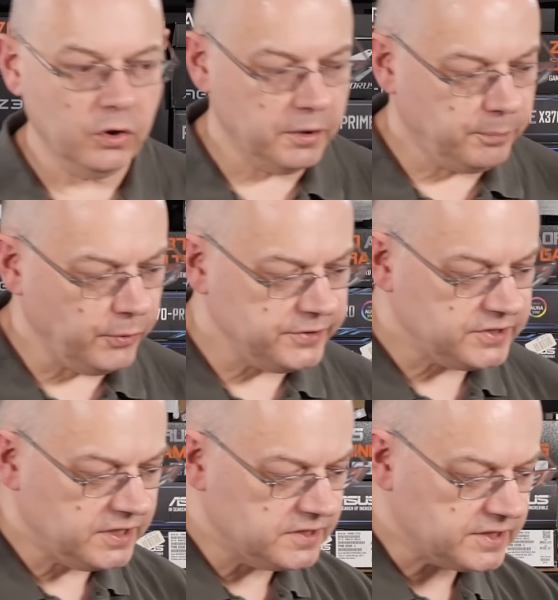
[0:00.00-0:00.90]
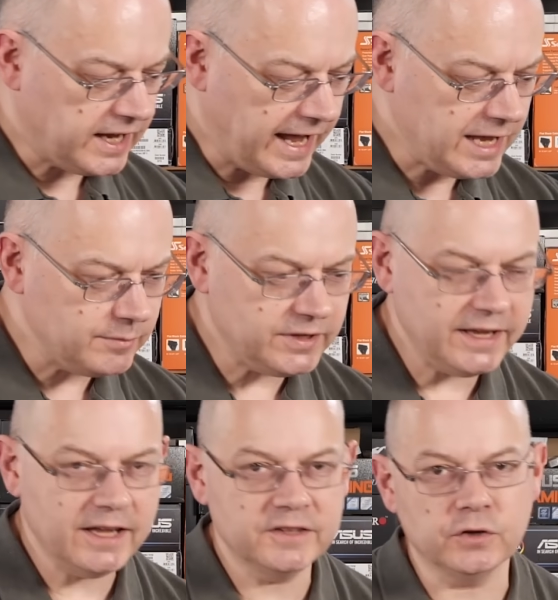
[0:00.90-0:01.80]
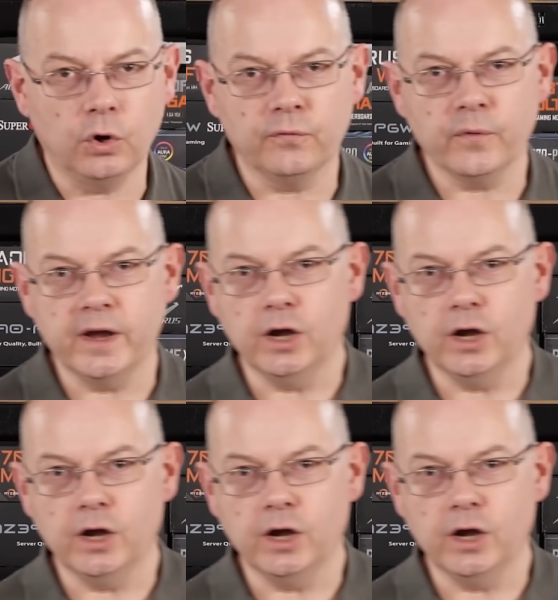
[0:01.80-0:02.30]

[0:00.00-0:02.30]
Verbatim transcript: The point is AMD is offering